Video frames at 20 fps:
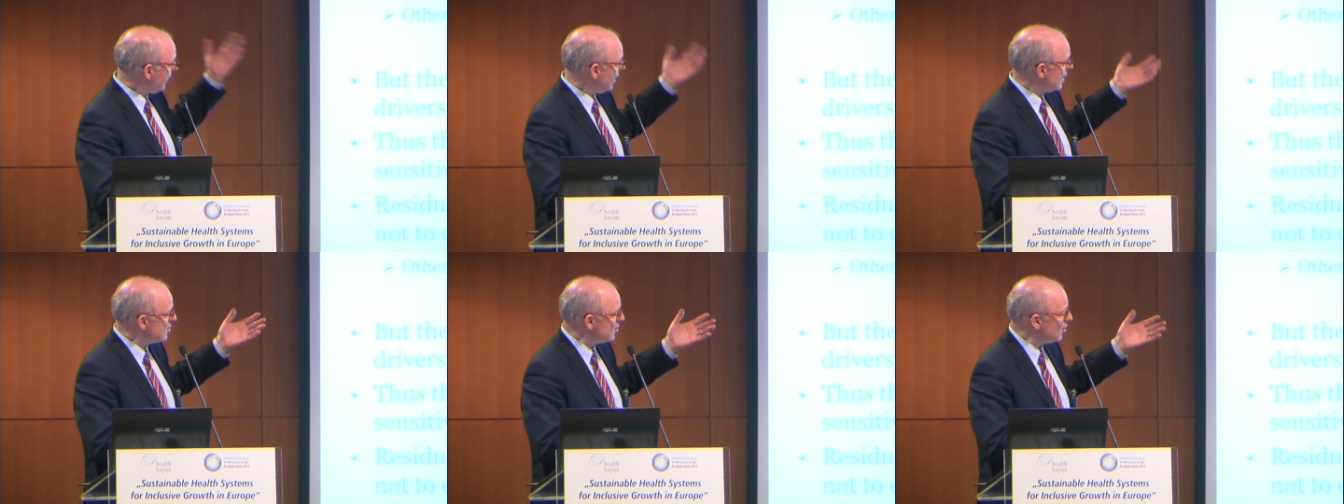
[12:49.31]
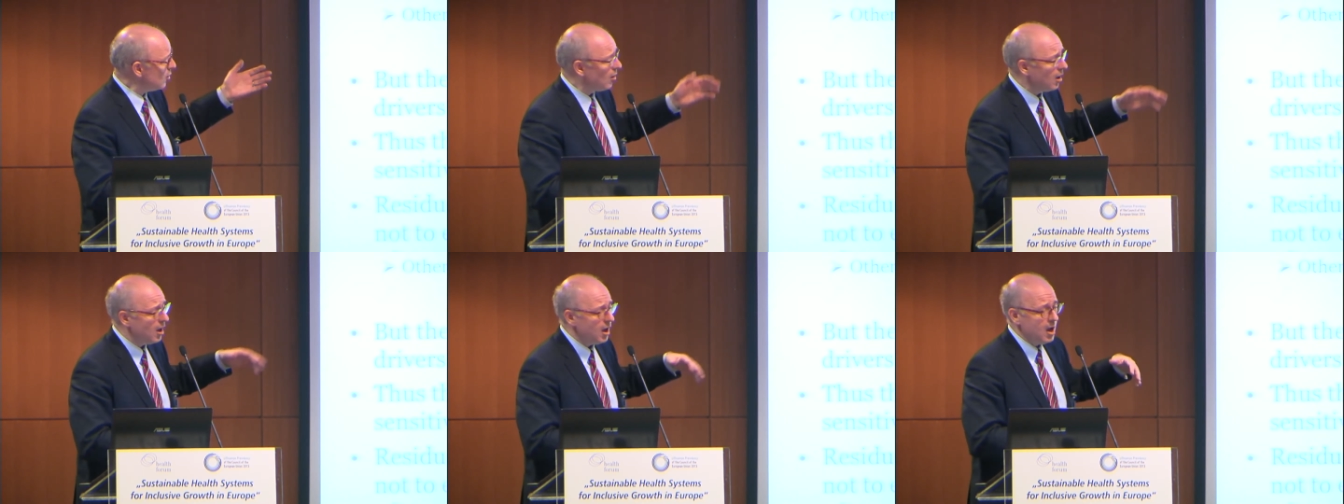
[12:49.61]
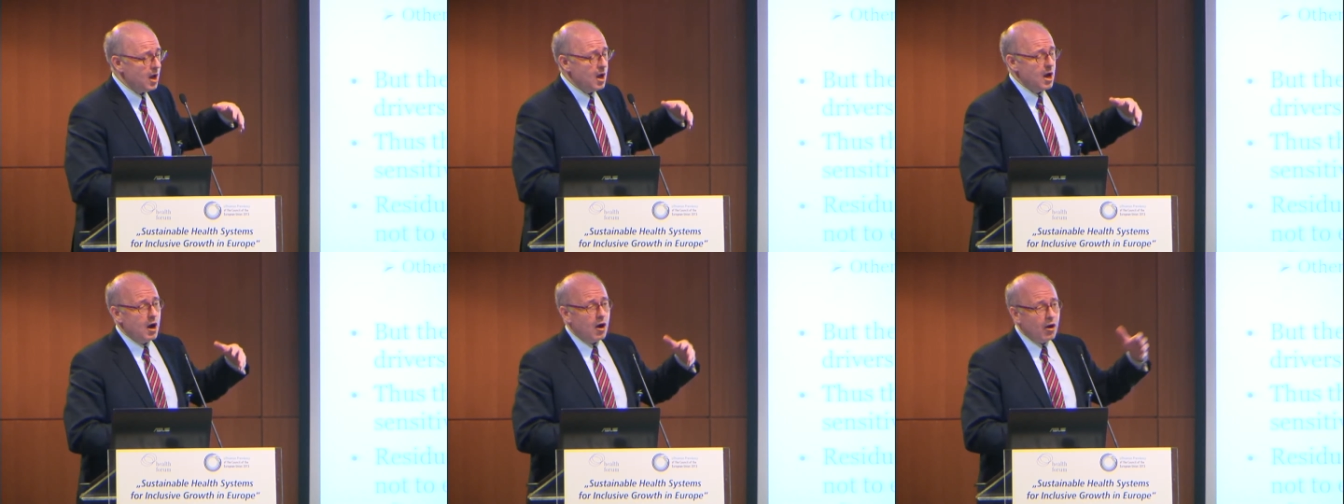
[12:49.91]
So,
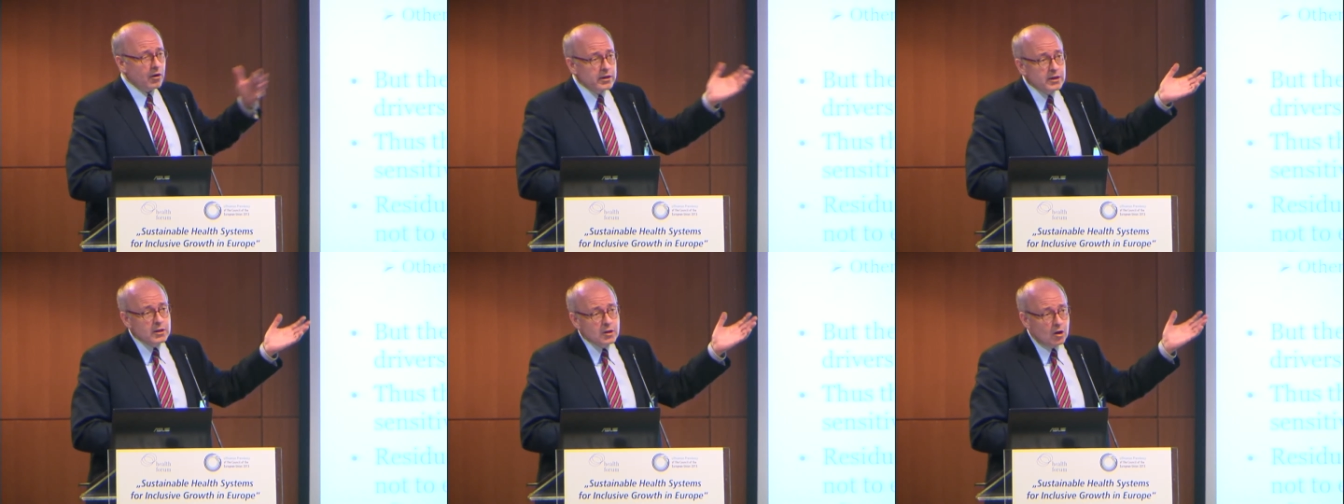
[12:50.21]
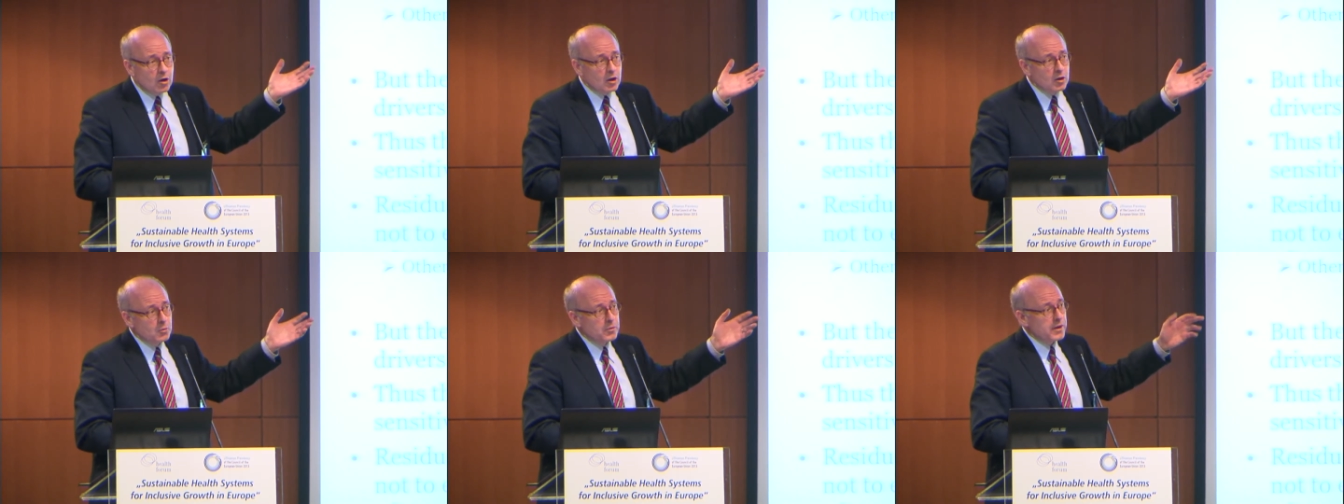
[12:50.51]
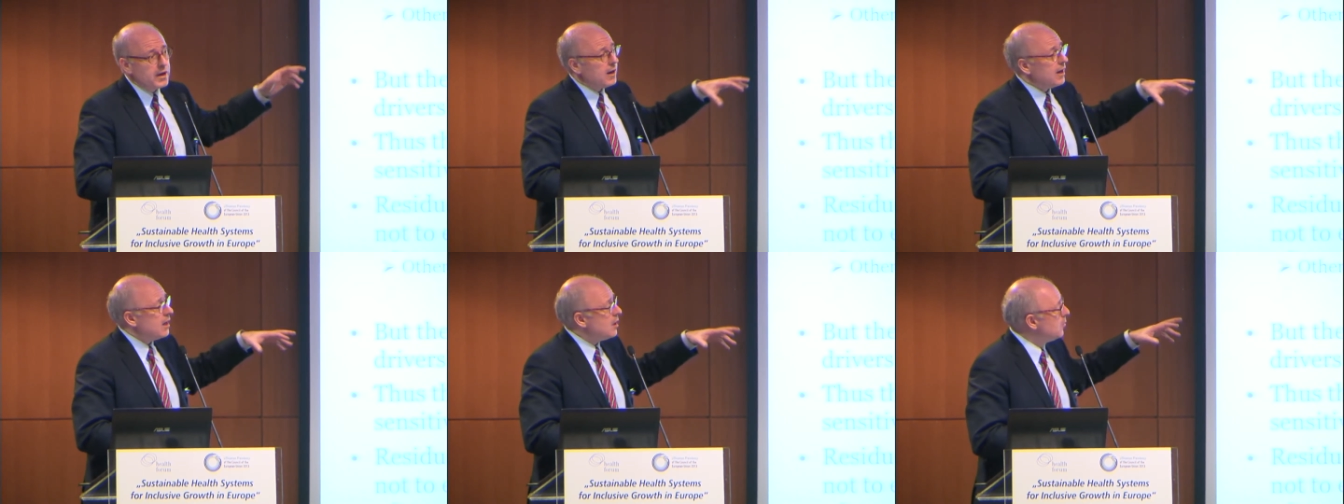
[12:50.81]
all in all, we
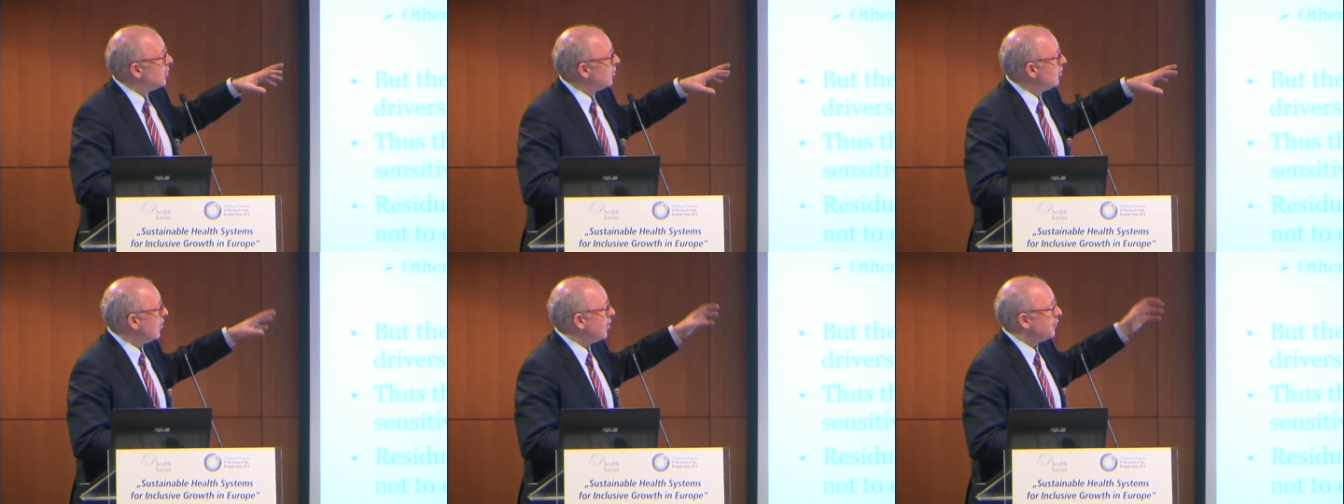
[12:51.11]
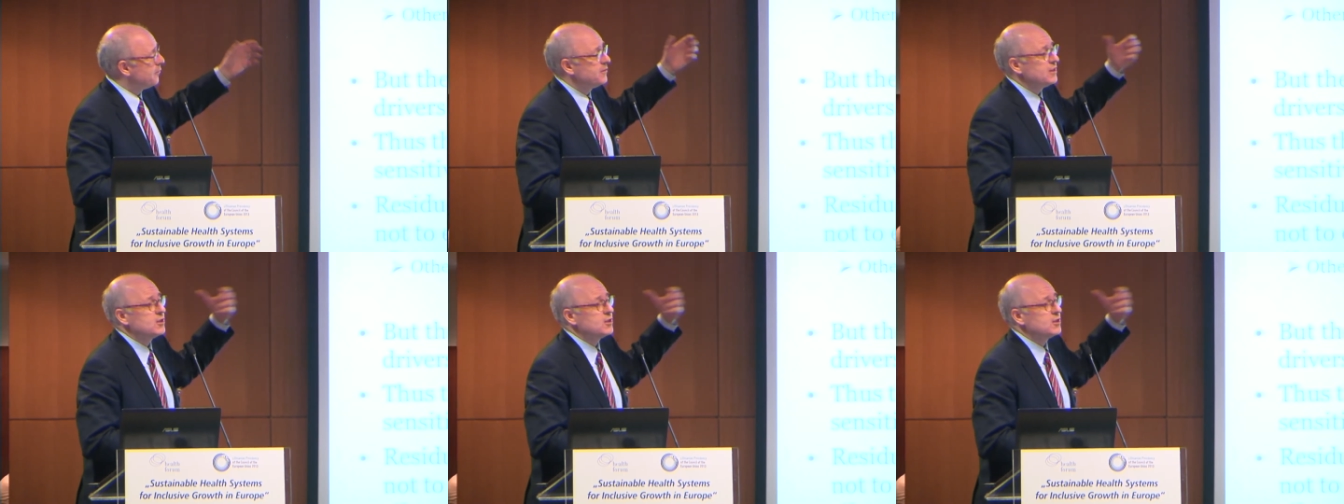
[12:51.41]
are able, of this